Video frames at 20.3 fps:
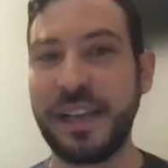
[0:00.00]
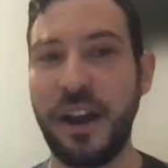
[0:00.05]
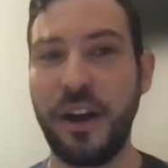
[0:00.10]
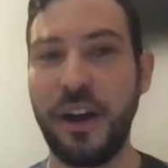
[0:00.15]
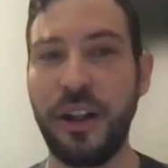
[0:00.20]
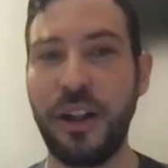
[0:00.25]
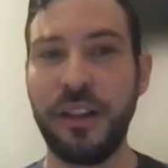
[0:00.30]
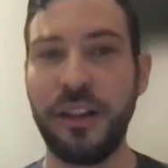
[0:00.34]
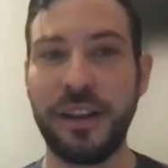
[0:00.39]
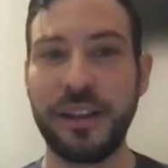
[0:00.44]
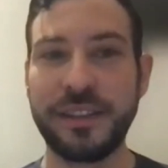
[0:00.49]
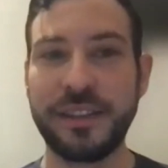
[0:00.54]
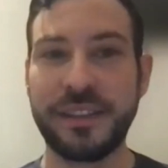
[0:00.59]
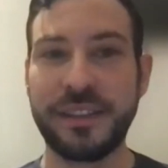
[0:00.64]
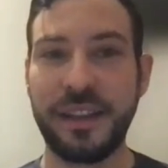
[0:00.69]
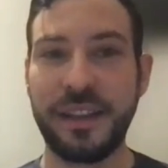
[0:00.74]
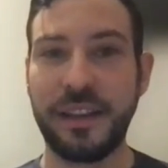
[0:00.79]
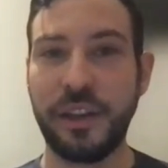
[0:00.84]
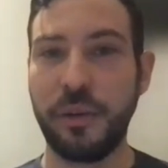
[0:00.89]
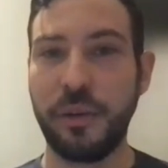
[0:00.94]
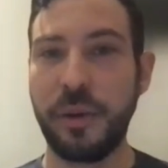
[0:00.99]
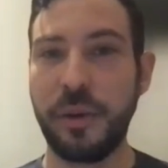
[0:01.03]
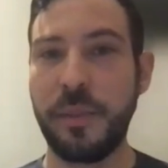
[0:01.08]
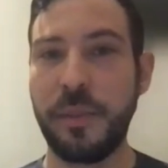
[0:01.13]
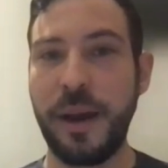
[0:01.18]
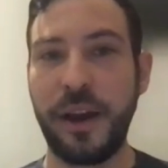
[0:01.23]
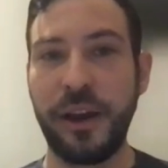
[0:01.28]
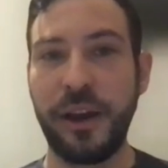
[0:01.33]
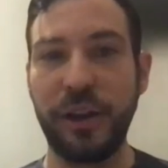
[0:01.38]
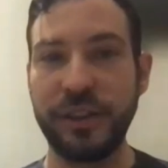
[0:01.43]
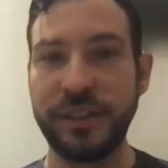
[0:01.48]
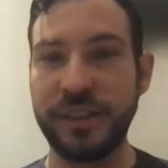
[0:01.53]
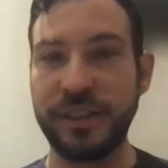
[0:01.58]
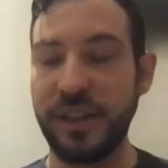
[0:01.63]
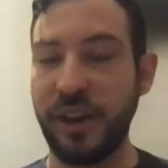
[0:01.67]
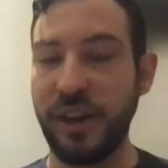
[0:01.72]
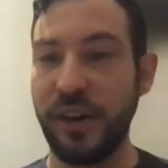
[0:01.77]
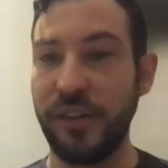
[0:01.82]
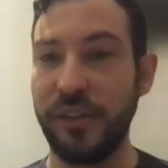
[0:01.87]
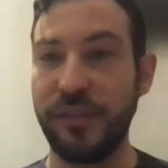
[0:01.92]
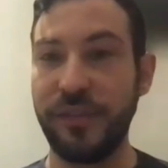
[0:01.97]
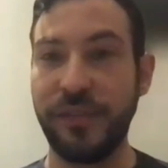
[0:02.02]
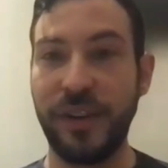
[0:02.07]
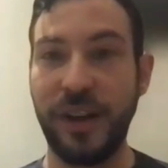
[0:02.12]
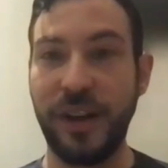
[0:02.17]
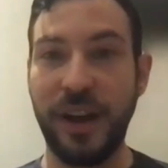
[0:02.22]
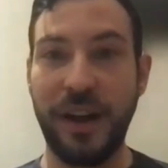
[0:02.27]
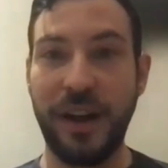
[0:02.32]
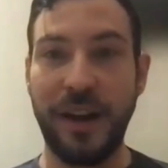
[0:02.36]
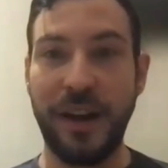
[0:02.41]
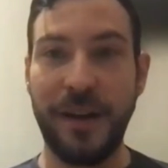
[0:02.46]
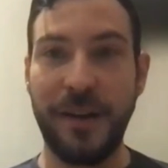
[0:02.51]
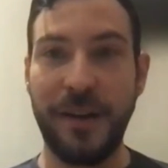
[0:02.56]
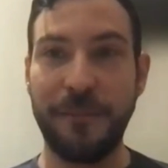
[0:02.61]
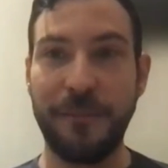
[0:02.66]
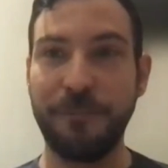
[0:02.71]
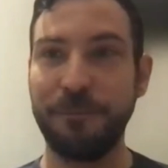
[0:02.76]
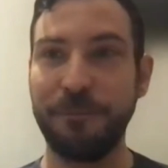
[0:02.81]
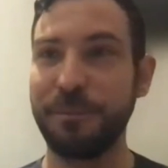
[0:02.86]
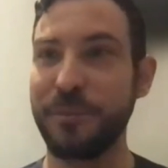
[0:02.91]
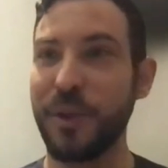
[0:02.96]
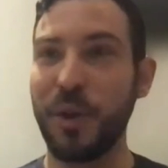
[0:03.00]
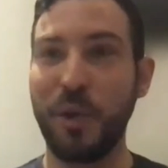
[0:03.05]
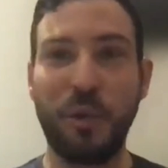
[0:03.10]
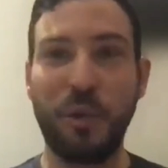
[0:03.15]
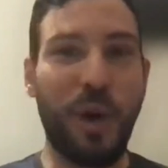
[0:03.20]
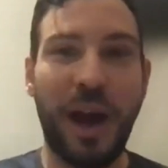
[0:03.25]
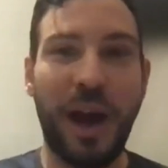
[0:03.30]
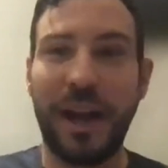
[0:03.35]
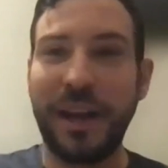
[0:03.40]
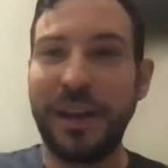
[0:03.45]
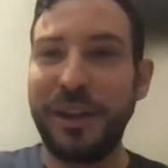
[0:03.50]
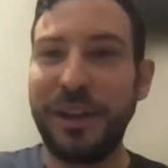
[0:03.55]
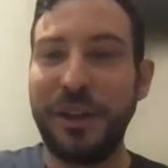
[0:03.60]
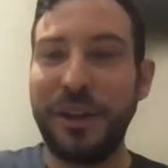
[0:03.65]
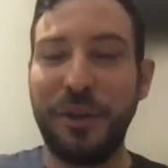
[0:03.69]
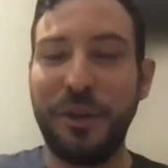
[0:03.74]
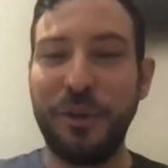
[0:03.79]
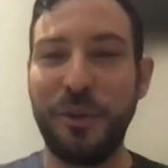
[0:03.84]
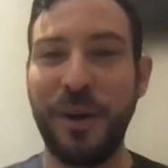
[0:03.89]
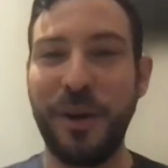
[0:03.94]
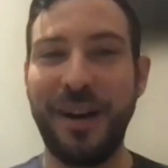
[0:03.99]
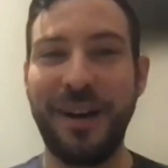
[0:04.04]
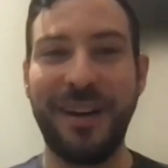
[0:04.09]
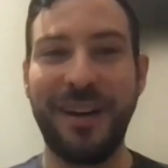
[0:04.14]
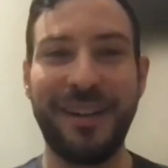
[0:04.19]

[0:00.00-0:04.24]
tell us a little bit about yourself, why you